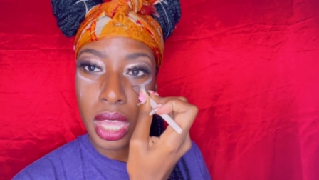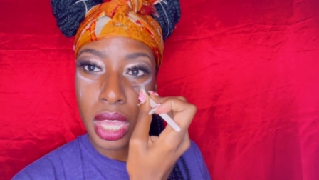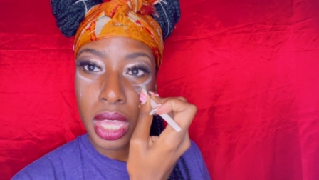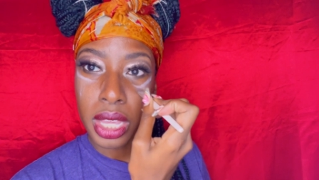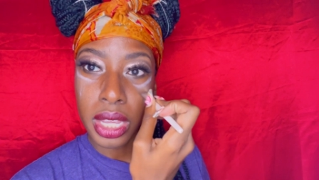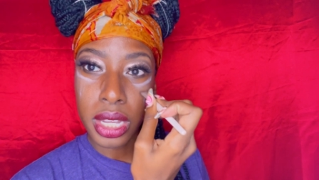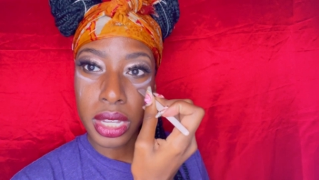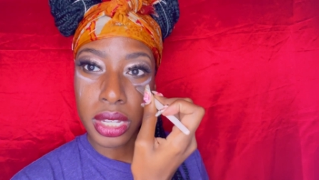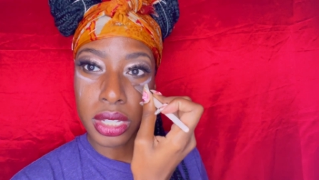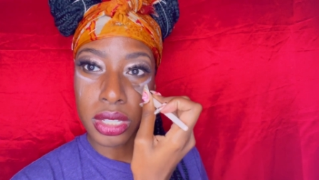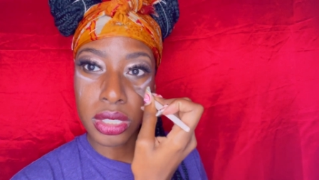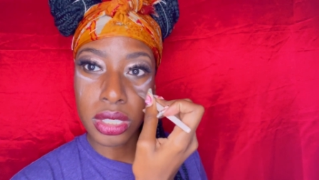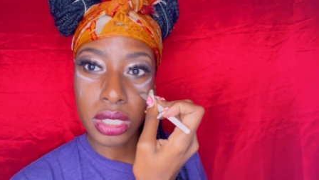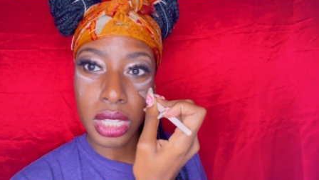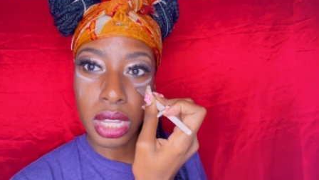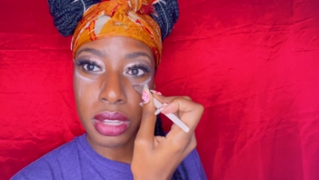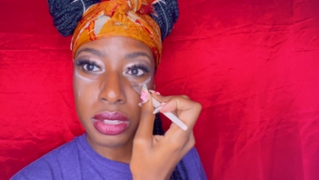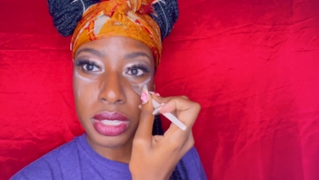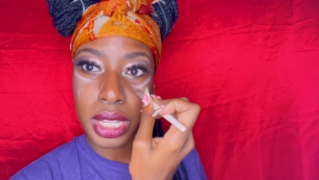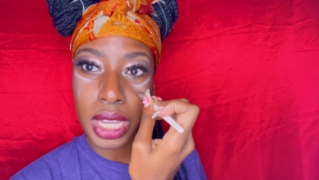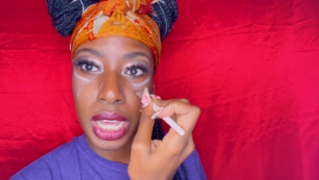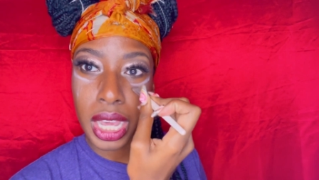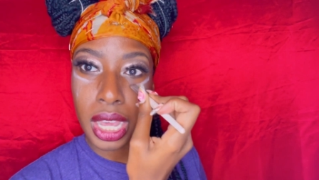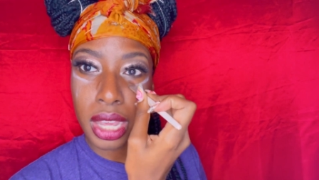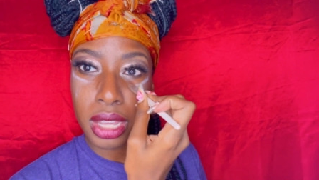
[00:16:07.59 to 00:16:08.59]
Because
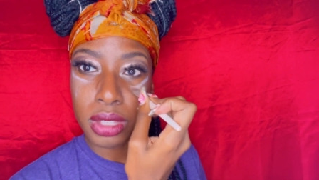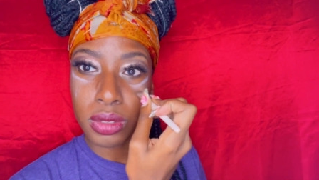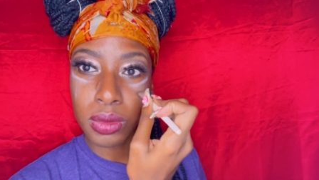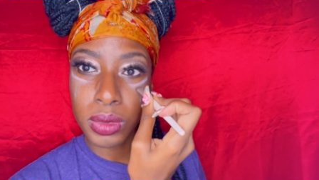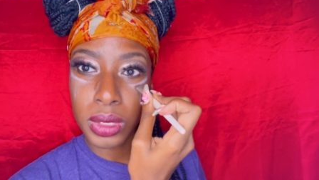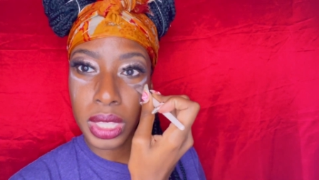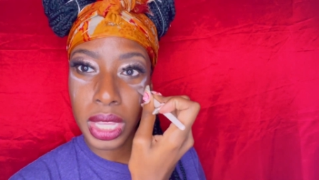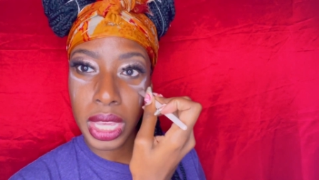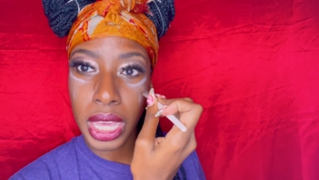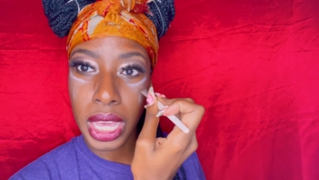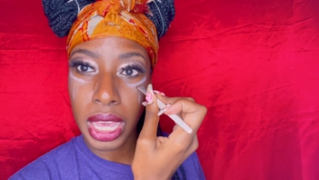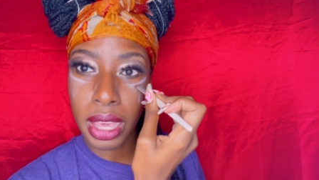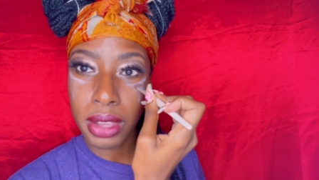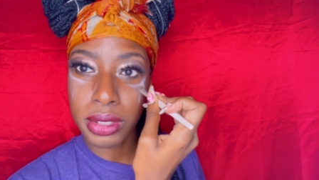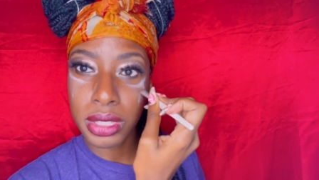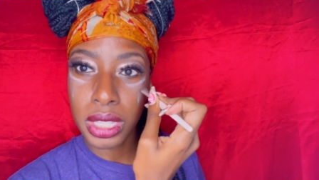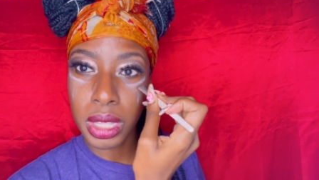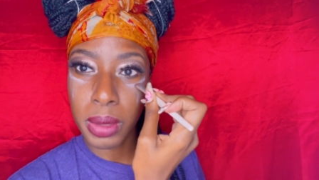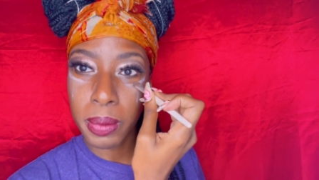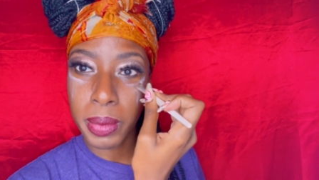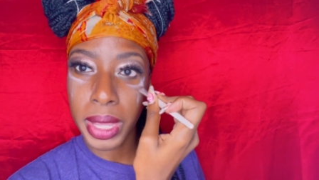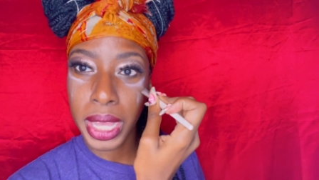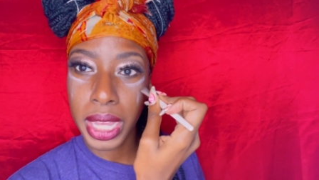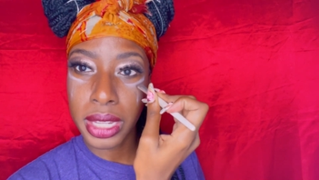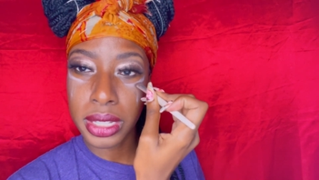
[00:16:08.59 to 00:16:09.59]
sometimes when they have
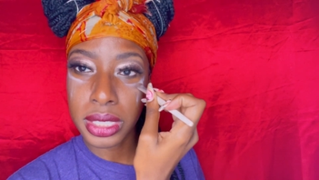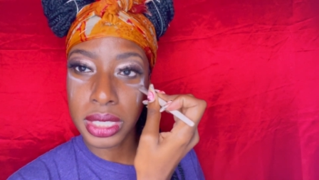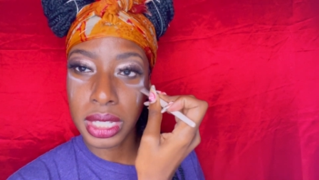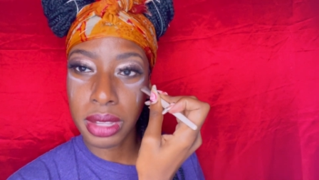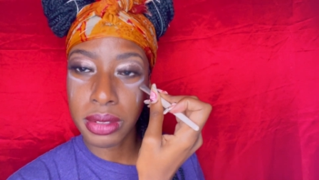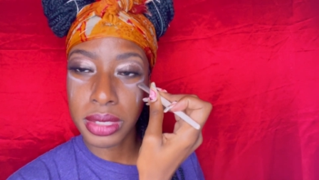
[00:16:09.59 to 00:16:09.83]
somebody,